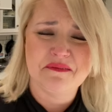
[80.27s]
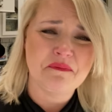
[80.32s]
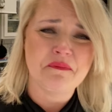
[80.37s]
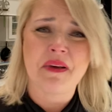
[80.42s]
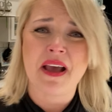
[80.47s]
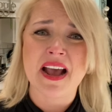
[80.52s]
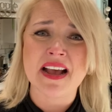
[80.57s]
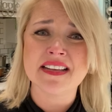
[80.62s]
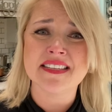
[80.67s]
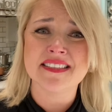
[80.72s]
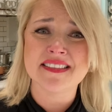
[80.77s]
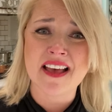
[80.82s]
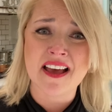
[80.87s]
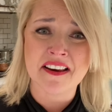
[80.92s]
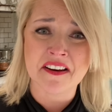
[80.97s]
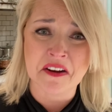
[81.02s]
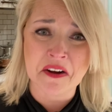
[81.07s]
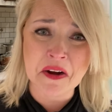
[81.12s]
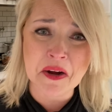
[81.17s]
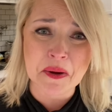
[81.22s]
pass that
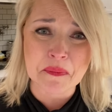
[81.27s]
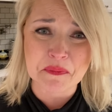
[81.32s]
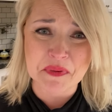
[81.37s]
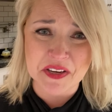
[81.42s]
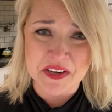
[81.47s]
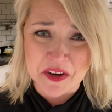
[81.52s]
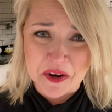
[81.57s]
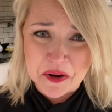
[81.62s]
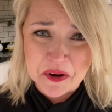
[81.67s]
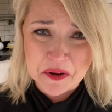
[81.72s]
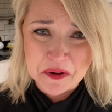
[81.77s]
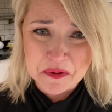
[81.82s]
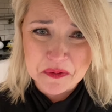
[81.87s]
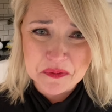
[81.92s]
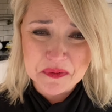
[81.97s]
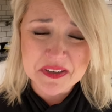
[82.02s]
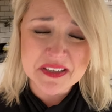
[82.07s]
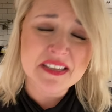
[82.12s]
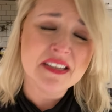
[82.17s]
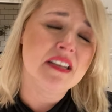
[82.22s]
up, you
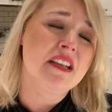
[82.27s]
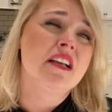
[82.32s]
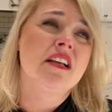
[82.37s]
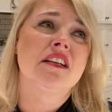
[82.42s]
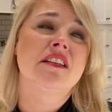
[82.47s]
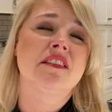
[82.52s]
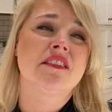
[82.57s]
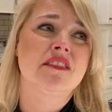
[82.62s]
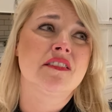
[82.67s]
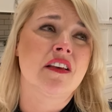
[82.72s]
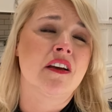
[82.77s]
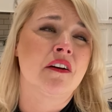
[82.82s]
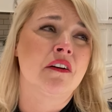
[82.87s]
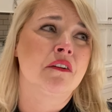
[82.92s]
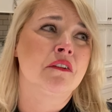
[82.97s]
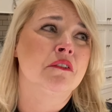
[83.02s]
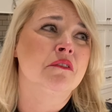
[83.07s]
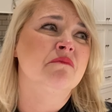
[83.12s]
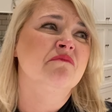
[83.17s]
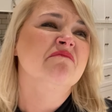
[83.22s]
know?
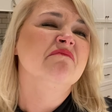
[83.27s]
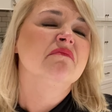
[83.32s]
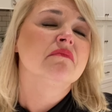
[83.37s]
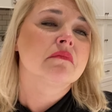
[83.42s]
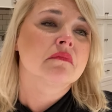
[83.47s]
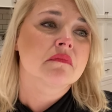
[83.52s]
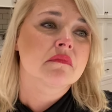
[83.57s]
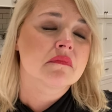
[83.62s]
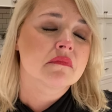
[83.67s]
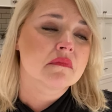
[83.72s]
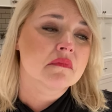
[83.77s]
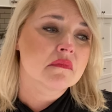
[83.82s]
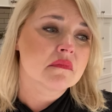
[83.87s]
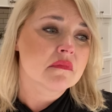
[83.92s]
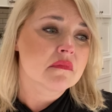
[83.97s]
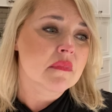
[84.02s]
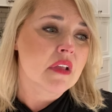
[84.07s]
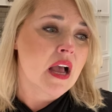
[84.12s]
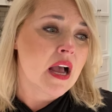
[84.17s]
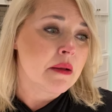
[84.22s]
So
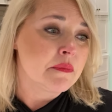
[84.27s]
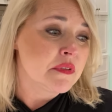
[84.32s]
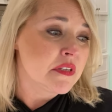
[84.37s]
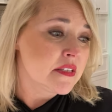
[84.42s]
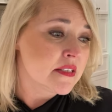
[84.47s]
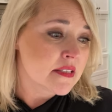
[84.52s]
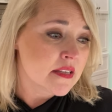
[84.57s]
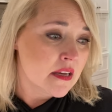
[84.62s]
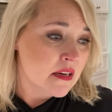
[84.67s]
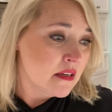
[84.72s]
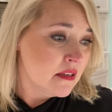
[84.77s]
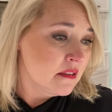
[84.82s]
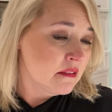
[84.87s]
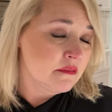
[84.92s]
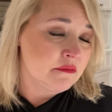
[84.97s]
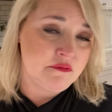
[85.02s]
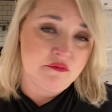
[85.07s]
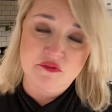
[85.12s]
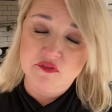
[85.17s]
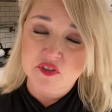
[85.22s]
I'm just gonna
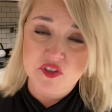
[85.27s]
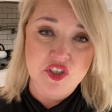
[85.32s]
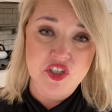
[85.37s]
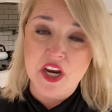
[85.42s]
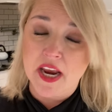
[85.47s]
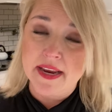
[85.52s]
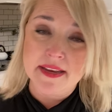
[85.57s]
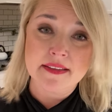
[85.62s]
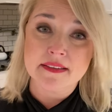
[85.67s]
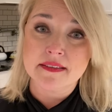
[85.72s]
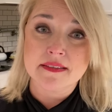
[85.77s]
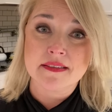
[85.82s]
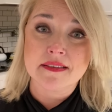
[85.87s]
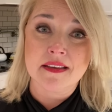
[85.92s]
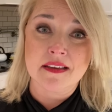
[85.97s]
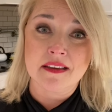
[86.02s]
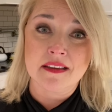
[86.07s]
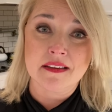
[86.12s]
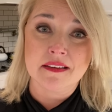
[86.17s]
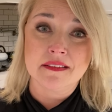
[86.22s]
chance
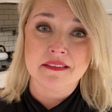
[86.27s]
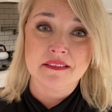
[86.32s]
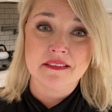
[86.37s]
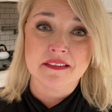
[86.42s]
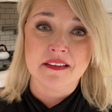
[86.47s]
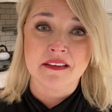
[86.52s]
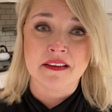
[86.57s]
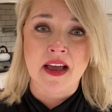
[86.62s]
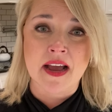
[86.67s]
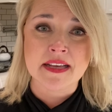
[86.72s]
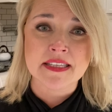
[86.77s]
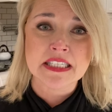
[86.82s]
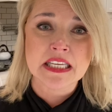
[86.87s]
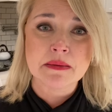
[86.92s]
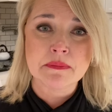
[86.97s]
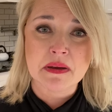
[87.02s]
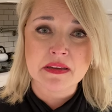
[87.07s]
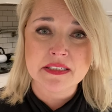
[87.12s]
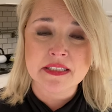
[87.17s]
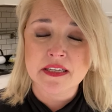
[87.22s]
it. The last
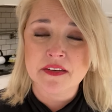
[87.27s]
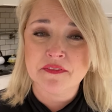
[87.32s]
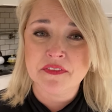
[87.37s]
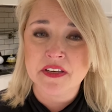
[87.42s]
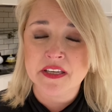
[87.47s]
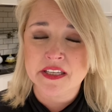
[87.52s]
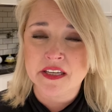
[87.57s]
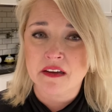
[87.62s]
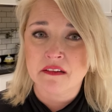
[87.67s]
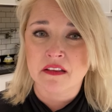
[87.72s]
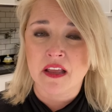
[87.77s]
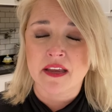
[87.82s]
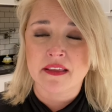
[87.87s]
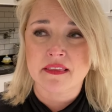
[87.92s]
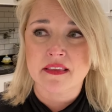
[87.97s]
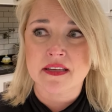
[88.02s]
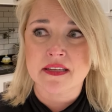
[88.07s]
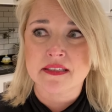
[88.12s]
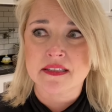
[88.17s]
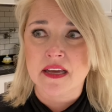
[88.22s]
time I did a video like
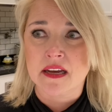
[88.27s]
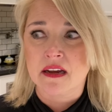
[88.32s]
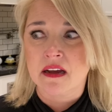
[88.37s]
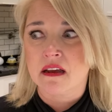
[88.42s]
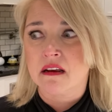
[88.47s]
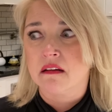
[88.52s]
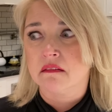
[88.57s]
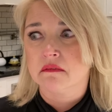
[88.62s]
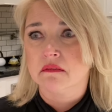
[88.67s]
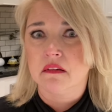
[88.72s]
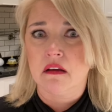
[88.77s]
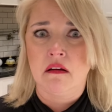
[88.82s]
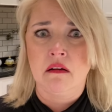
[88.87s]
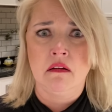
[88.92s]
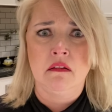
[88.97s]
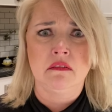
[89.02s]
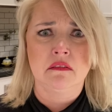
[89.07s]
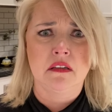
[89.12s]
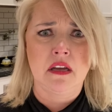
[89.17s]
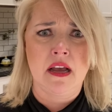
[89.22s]
this, I got
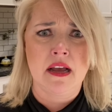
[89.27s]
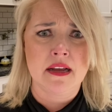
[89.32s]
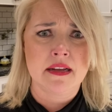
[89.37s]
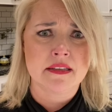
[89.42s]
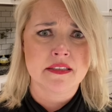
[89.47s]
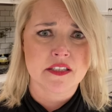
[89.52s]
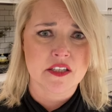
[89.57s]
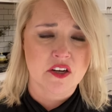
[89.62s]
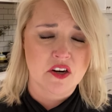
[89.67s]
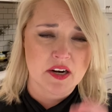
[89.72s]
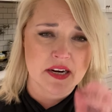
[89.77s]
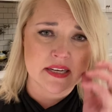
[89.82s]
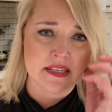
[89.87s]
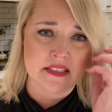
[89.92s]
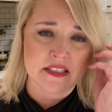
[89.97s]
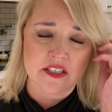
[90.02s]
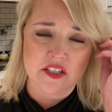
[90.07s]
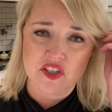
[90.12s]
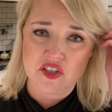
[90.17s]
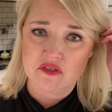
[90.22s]
all kinds of
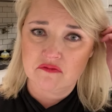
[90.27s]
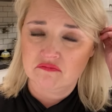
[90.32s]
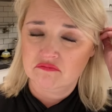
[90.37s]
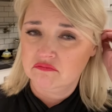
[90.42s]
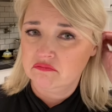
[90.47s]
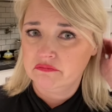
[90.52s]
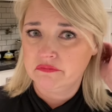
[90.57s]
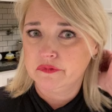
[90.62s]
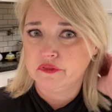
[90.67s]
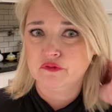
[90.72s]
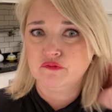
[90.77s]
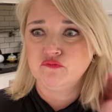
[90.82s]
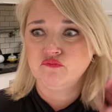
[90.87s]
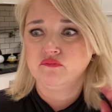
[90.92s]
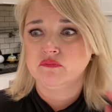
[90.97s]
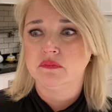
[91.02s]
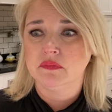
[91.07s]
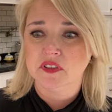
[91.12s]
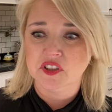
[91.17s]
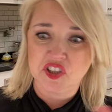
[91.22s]
crazy sh
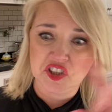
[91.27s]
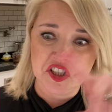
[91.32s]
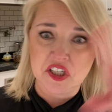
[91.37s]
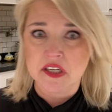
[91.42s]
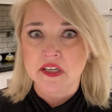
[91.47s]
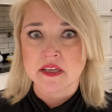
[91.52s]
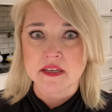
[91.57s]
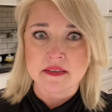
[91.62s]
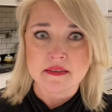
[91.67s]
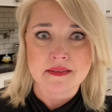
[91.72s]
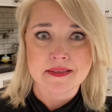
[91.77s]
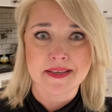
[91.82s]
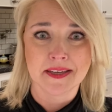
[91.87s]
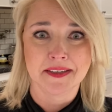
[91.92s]
shiz.